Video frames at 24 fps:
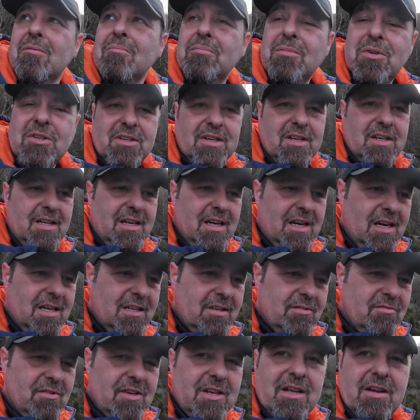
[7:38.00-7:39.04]
but I
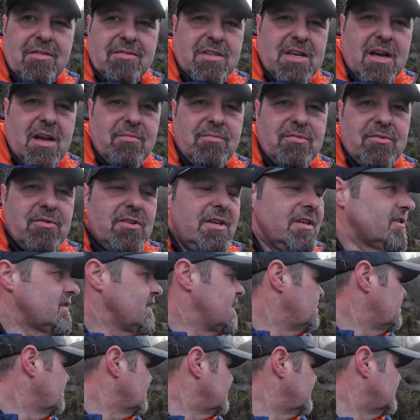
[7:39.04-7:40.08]
didn't really have time for easy.
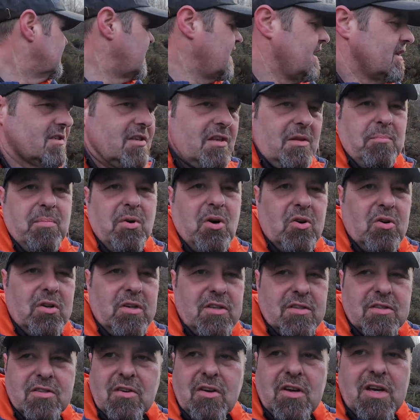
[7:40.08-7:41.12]
I wanted to get to the
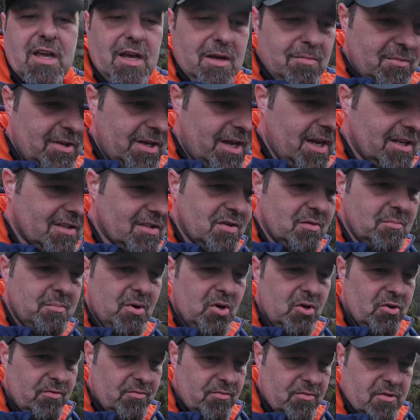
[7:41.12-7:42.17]
point, so I came to get to the
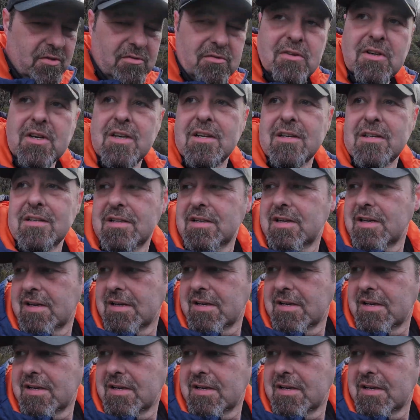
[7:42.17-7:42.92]
point route, and